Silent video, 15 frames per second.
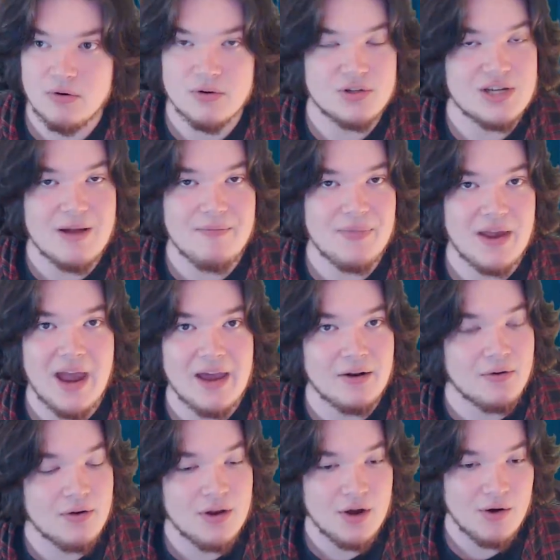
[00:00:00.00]
or something. I
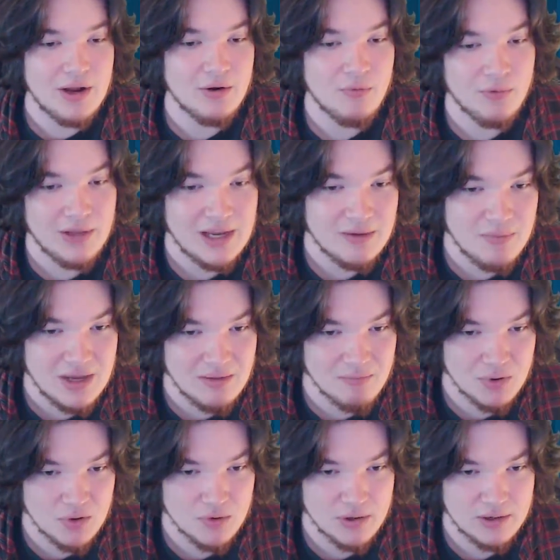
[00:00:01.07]
don't know, I don't like being
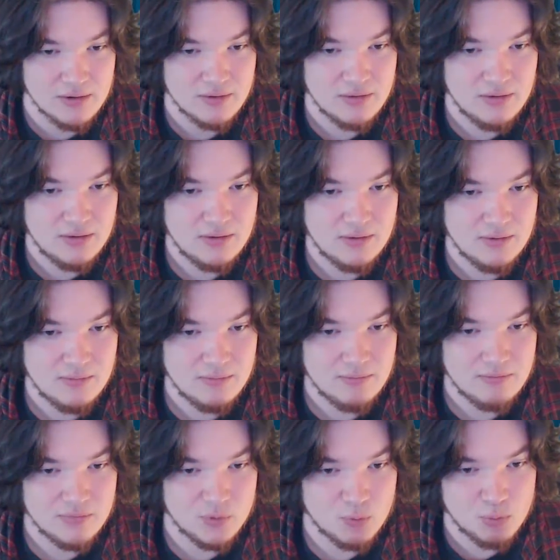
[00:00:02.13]
bored.
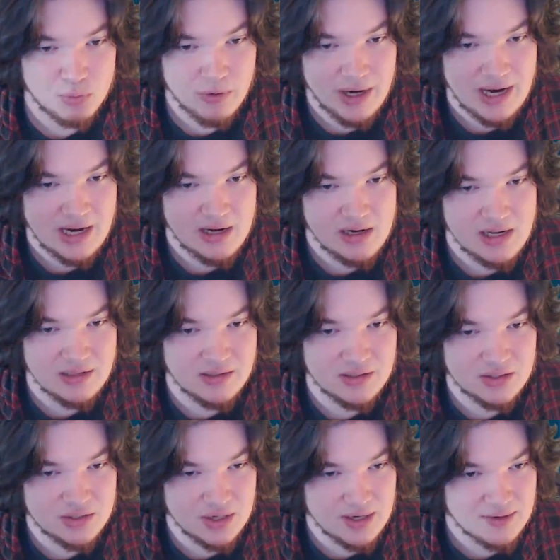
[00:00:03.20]
My brain needs
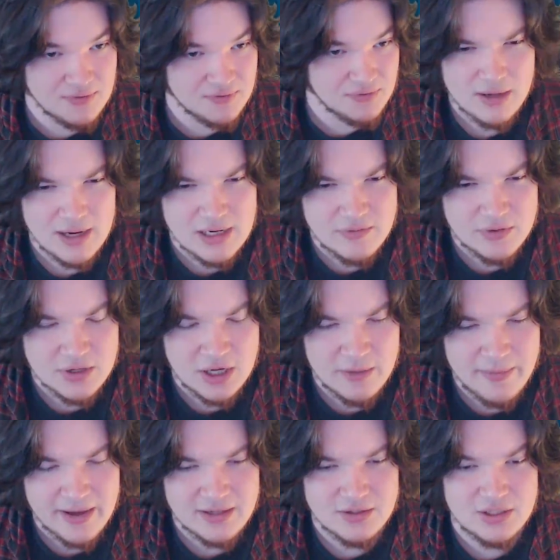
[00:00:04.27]
stuff. Kind of a
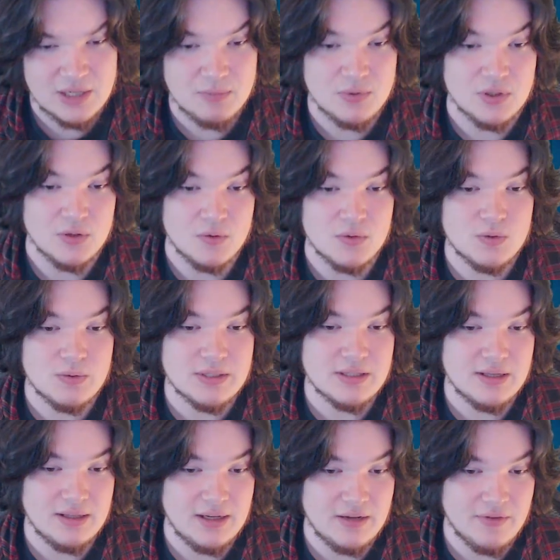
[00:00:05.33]
callback to chiptunes. Was
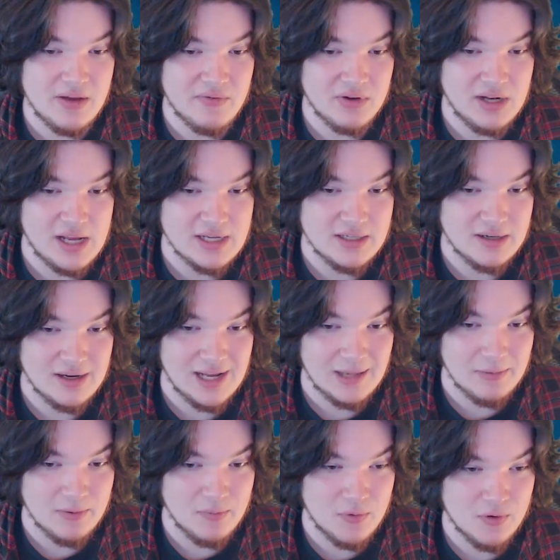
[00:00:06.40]
that Love Everlasting
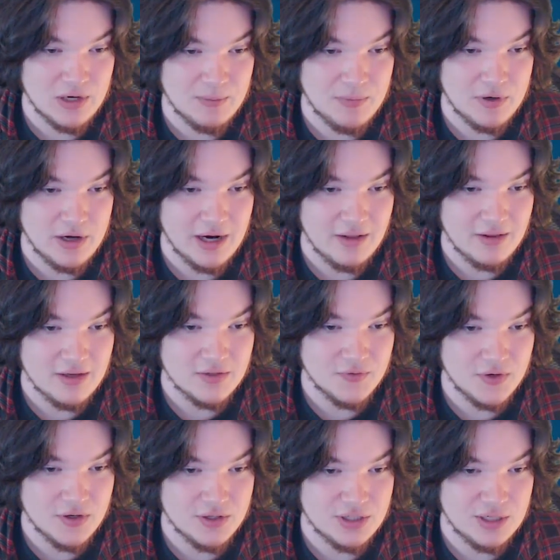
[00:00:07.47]
album more up your alley as
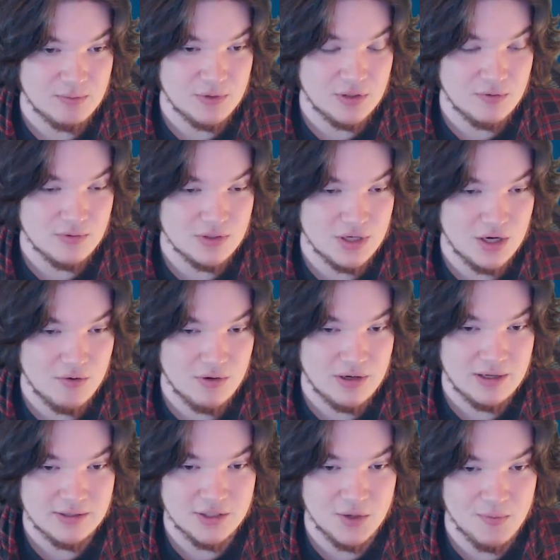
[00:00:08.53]
far as chiptunes go, or
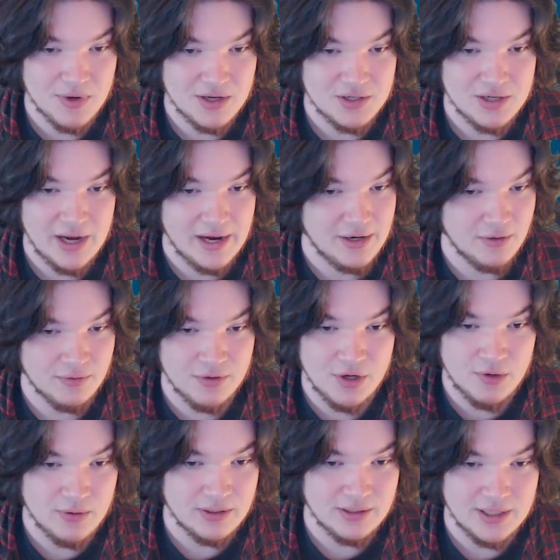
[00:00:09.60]
not so much? I don't
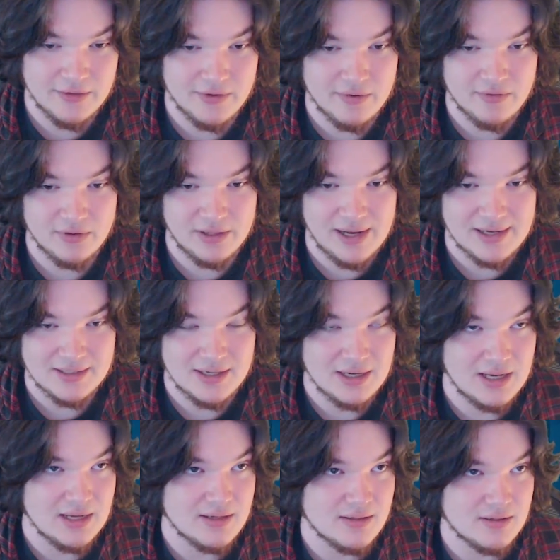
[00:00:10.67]
know what Love
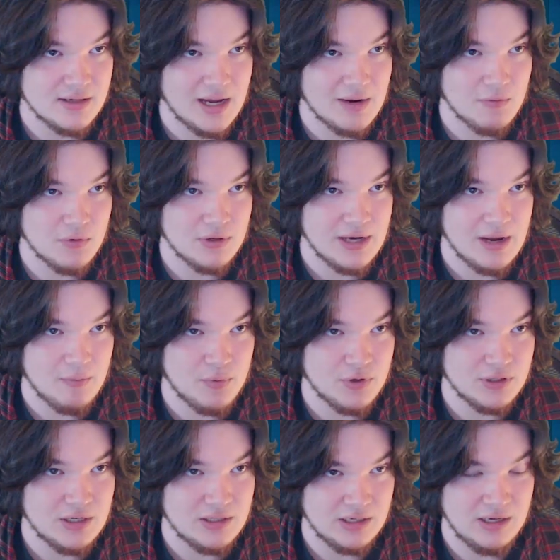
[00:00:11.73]
Everlasting is. I will now
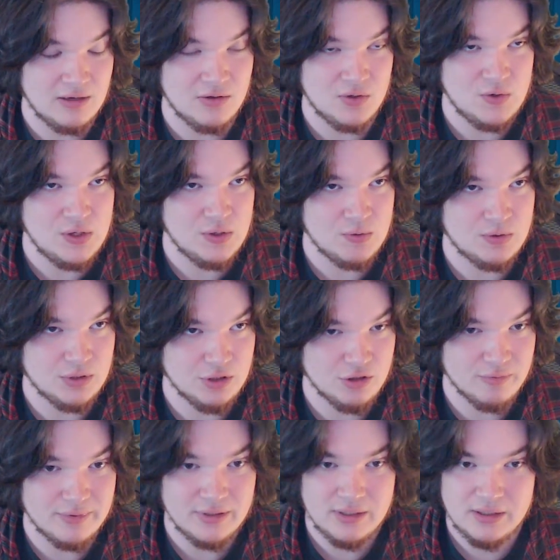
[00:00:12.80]
put it into
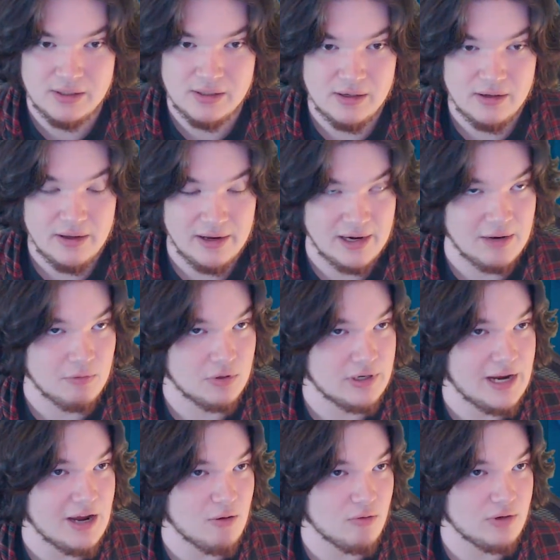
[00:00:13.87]
YouTube, and I will
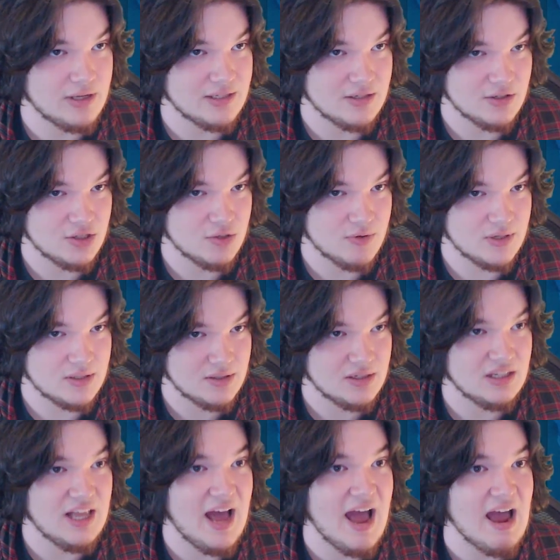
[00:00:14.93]
now listen to it
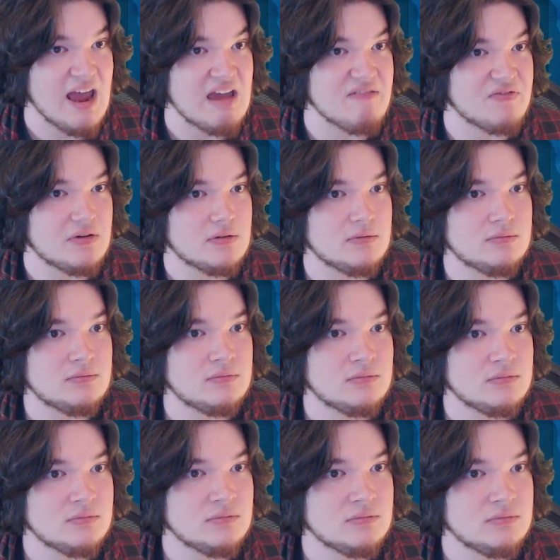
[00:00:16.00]
live!
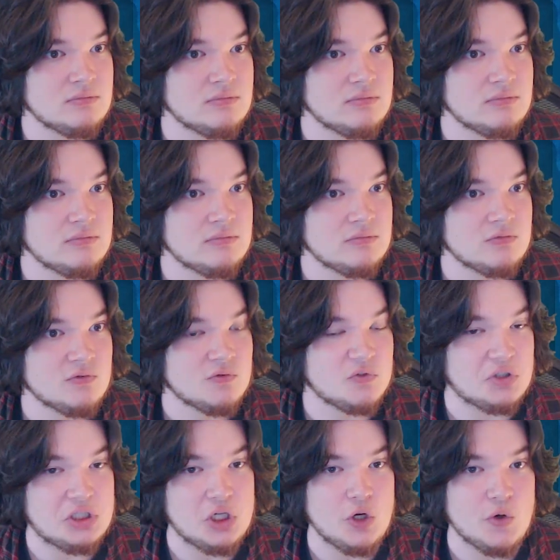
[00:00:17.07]

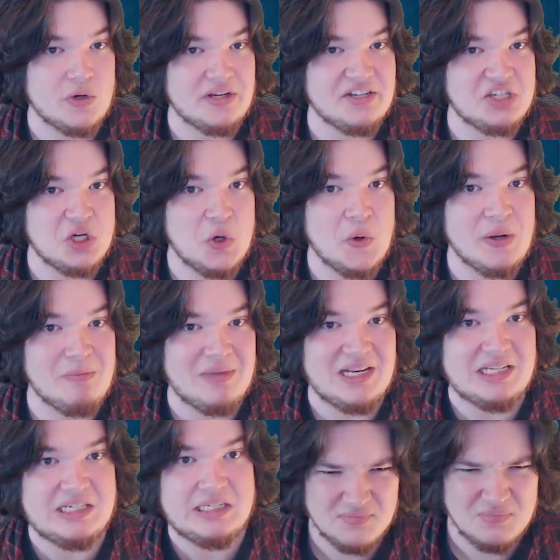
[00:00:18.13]
For your
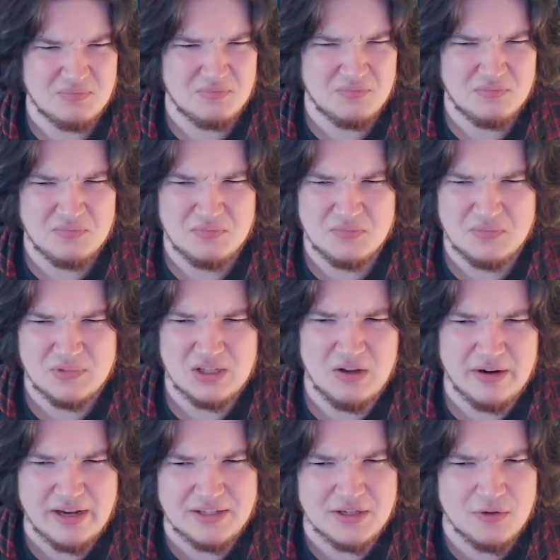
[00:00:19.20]
enjoyment.
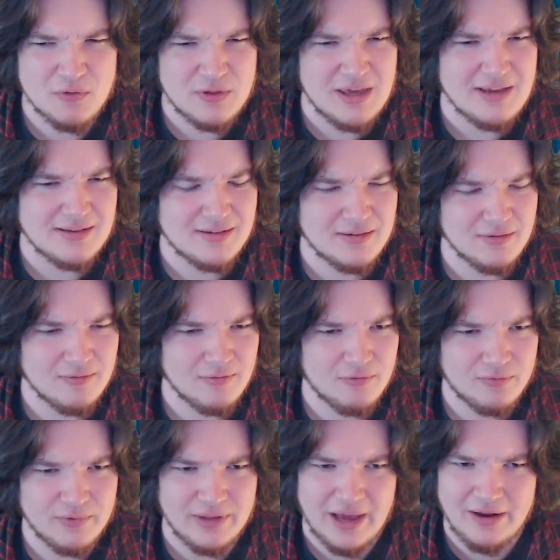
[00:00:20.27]
Okay, so this,
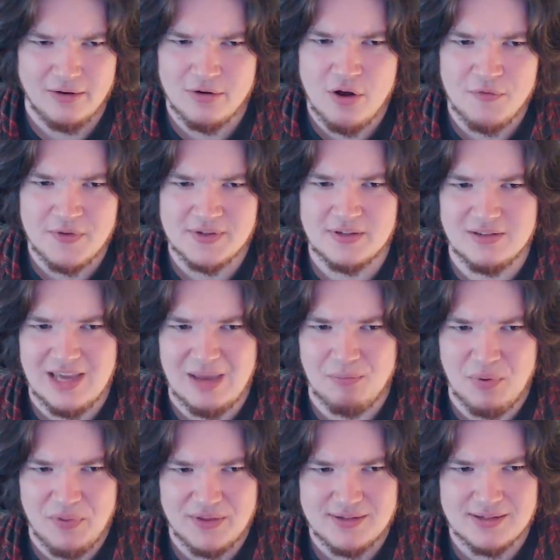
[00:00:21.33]
I don't know if this is it,
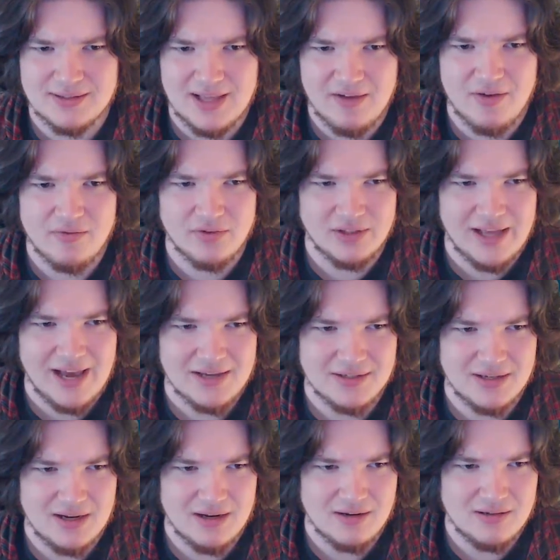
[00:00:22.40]
but this is Love
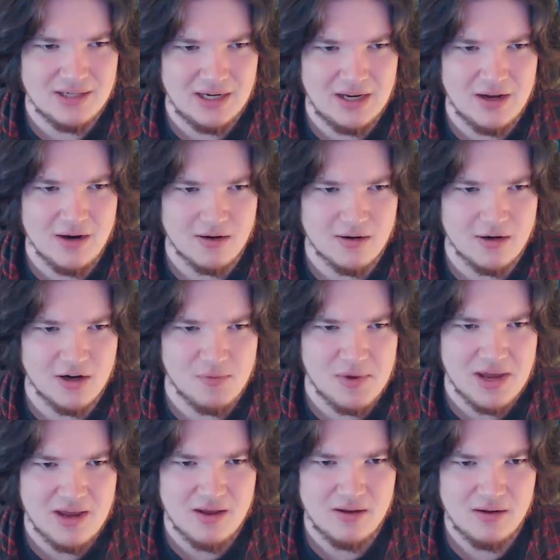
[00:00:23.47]
Everlasting, DDR
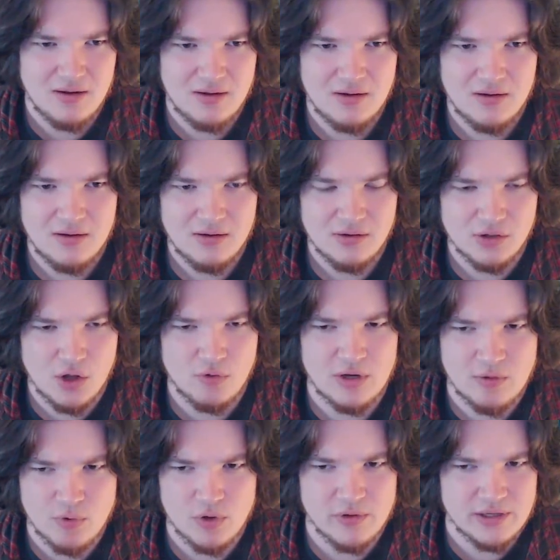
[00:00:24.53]
Kirby,
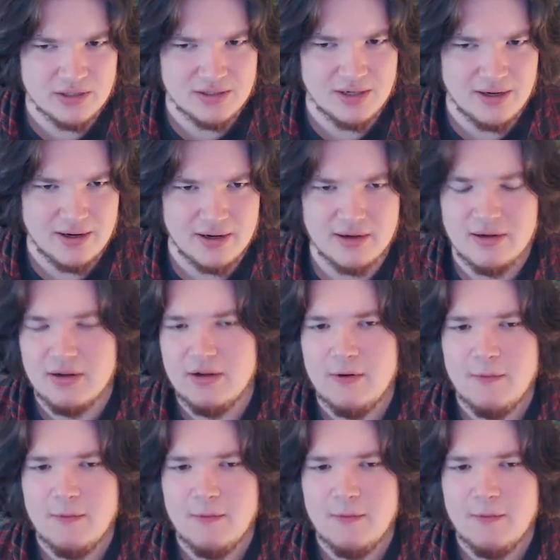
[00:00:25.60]
Lonely Rolling Star,